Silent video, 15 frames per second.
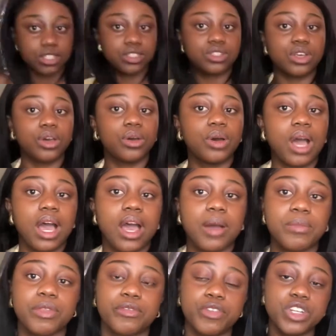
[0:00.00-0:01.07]
So
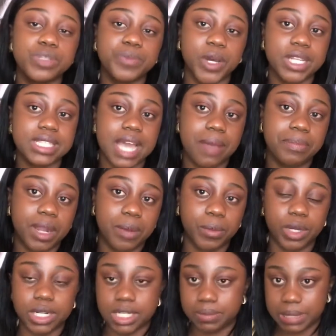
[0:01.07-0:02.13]
the first body type that I'm going to